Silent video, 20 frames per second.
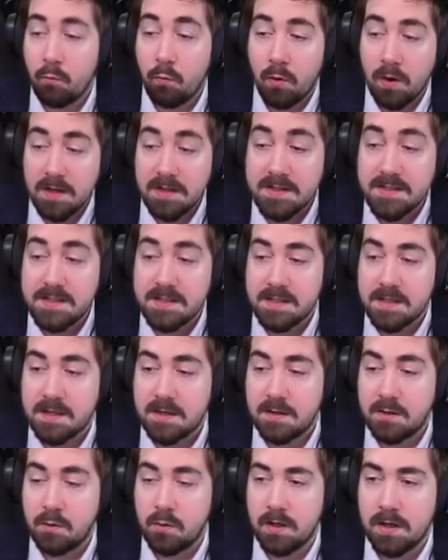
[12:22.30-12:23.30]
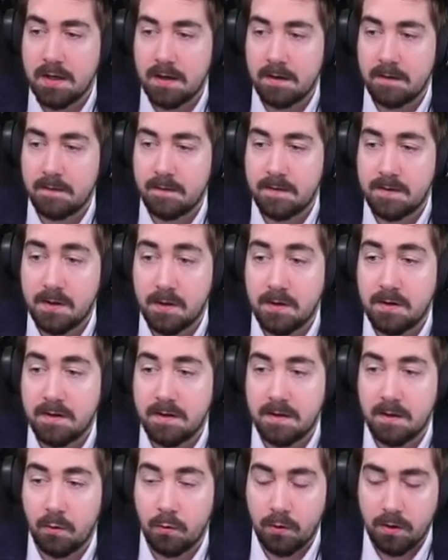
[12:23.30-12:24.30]
once you have
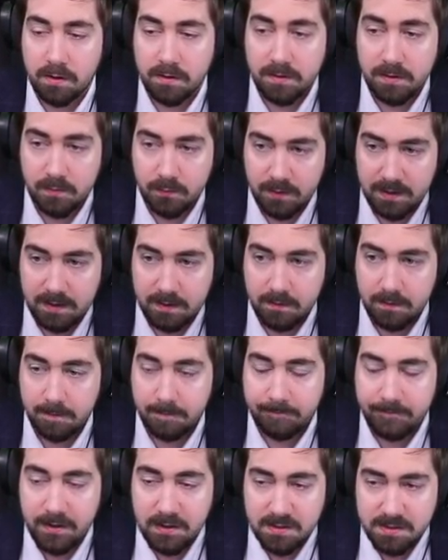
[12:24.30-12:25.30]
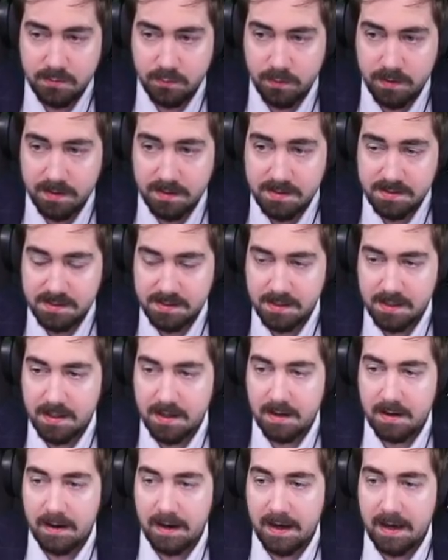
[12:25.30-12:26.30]
done all three of the first ones,
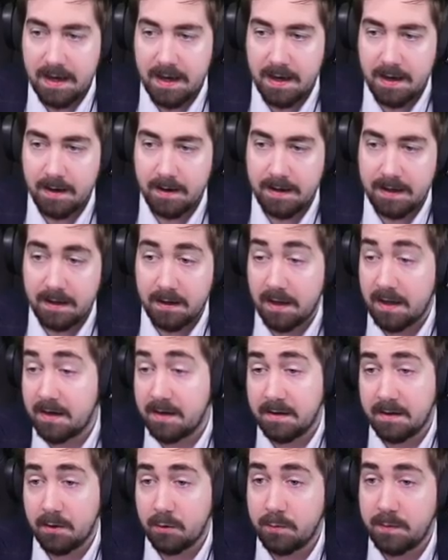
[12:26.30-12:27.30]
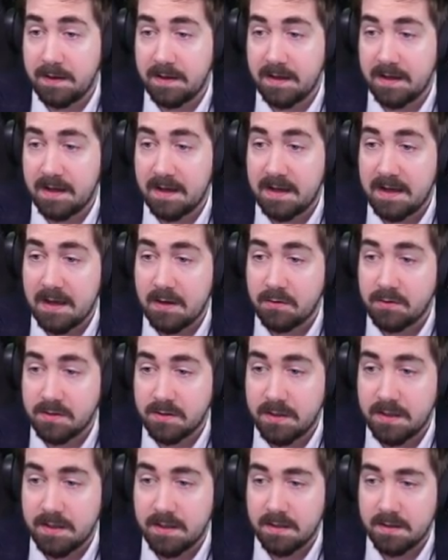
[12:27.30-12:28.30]
there'll be like a
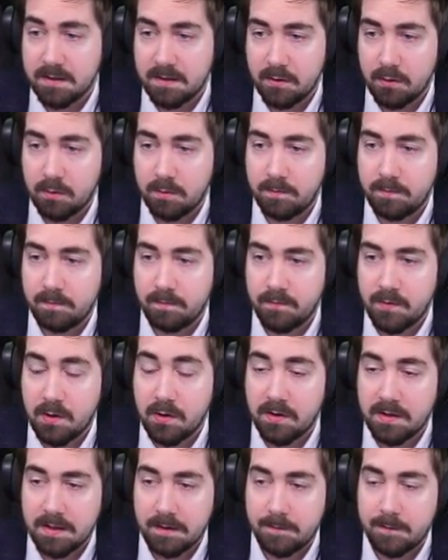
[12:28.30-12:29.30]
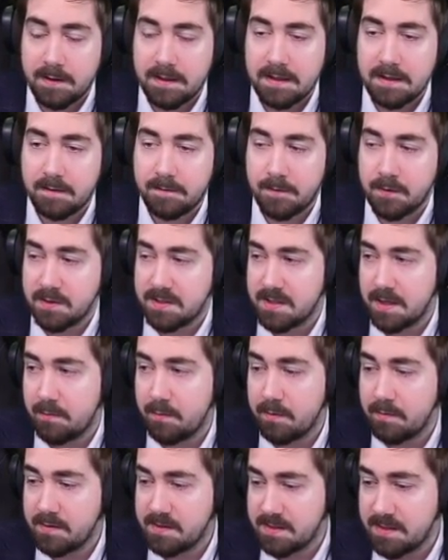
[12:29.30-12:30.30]
counter here. It'll look differently the first time,
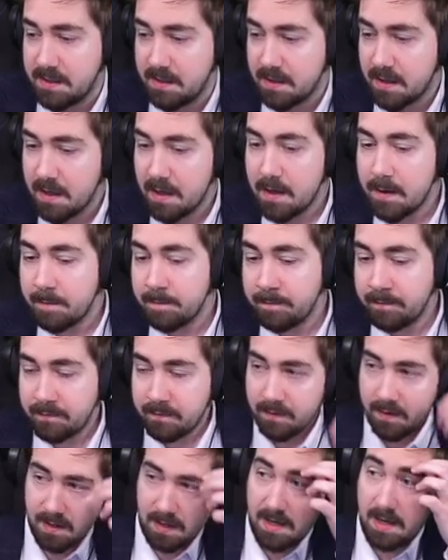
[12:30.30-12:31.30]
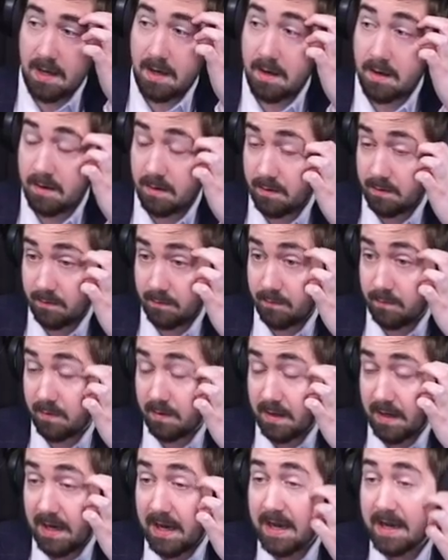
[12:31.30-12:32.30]
obviously. It'll
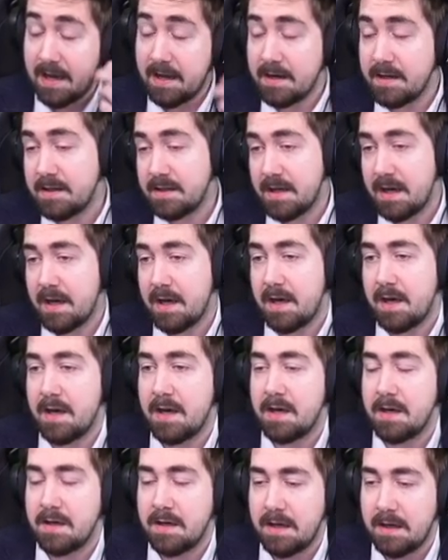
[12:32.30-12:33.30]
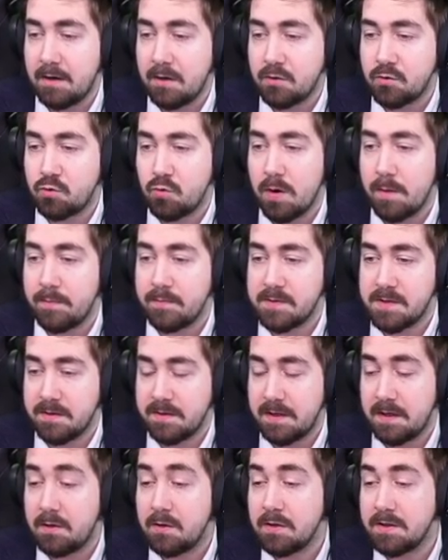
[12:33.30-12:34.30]
drop
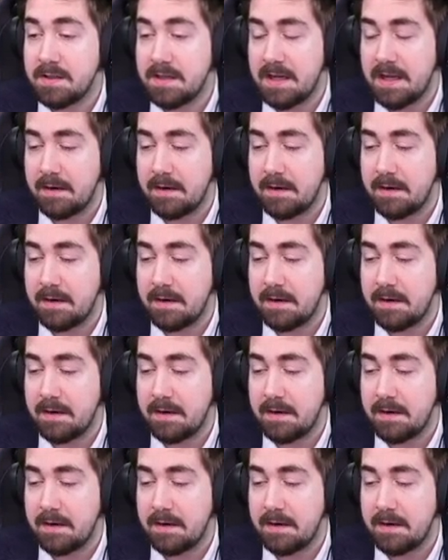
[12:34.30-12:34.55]
something called an